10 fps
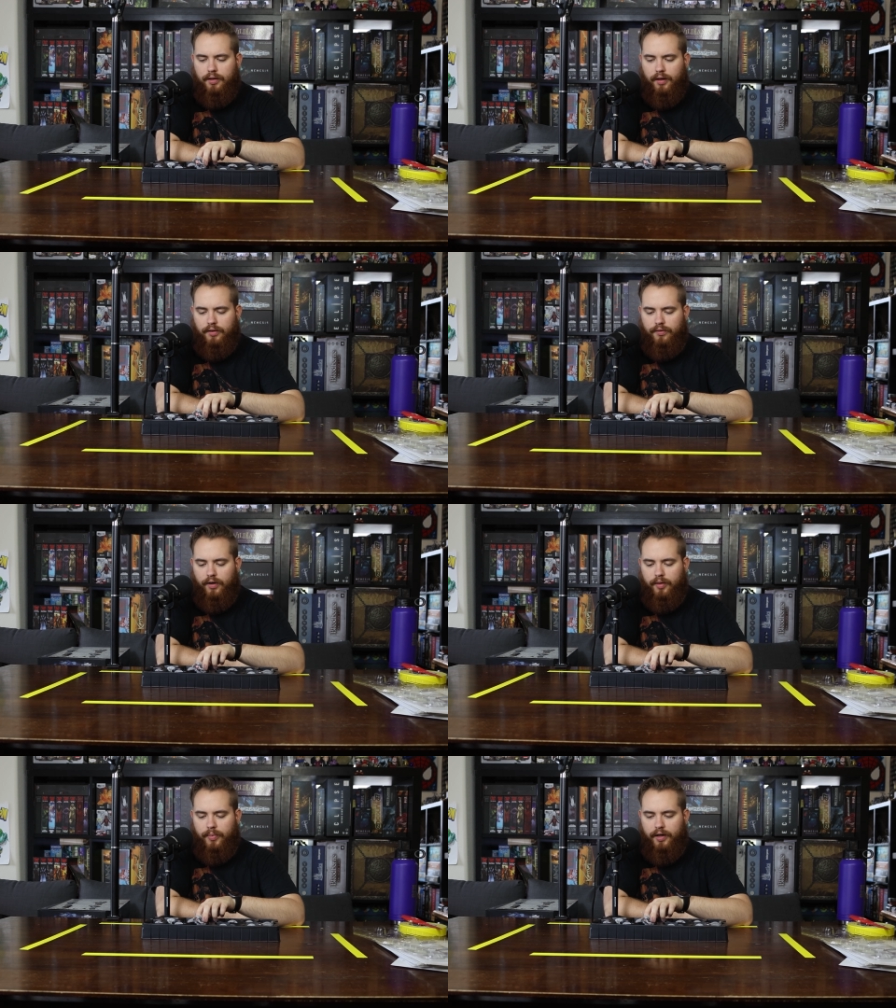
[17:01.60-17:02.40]
That is
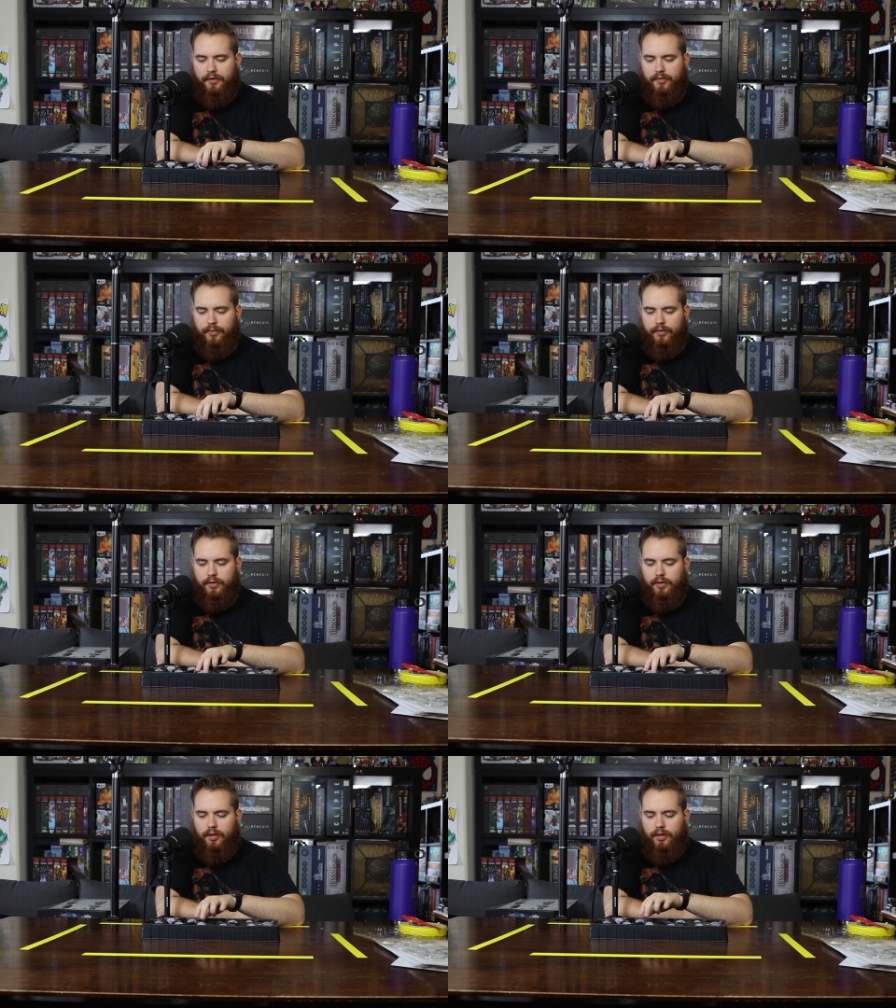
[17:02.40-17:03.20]
very
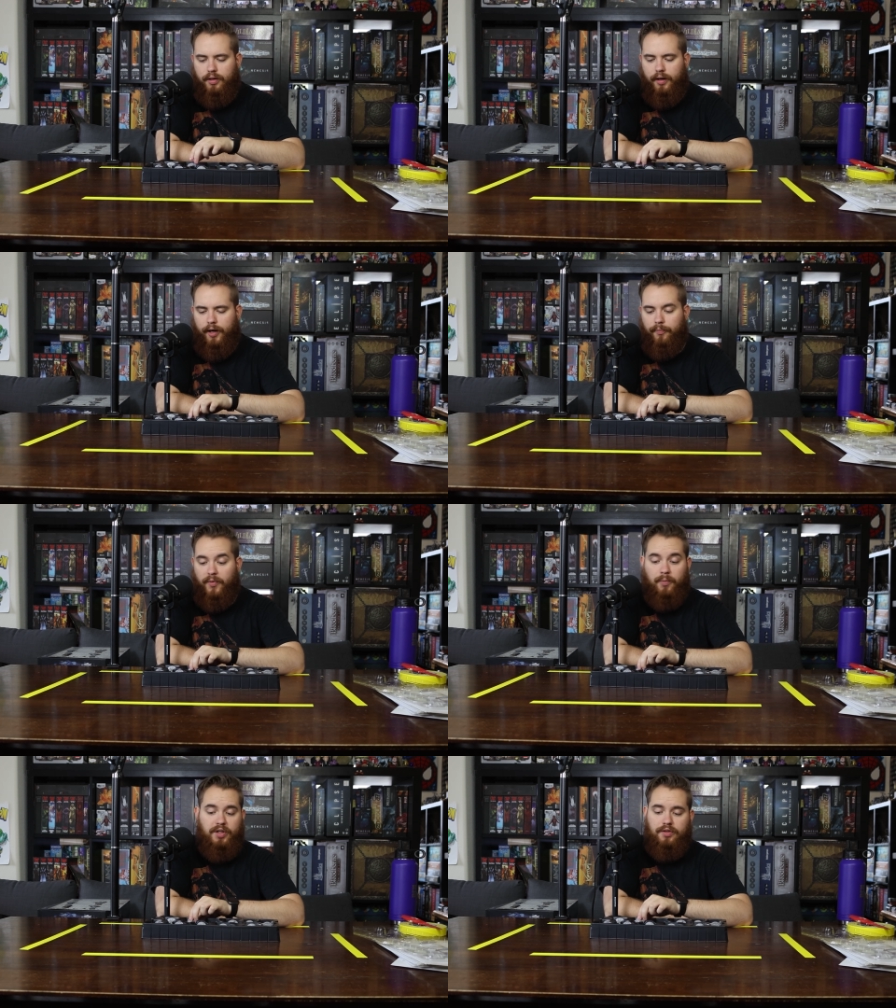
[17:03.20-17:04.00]
possible.
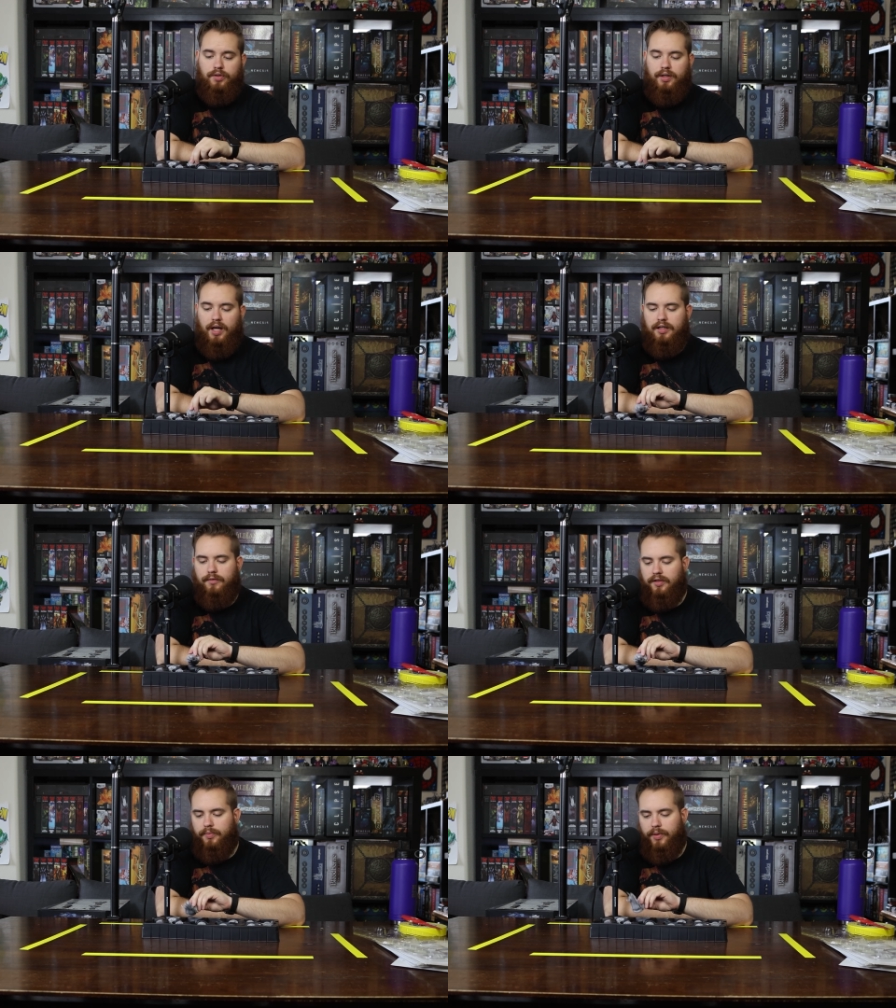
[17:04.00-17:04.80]
Um, and potentially any of these